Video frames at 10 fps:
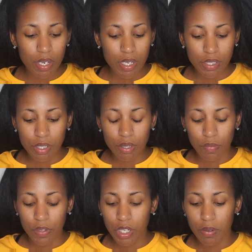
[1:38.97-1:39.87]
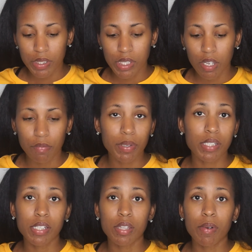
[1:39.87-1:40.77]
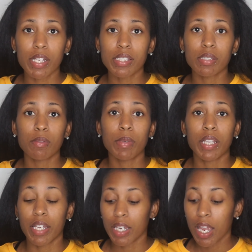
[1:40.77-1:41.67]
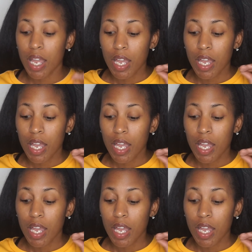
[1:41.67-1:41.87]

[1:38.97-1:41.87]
into the video itself, because otherwise this will be like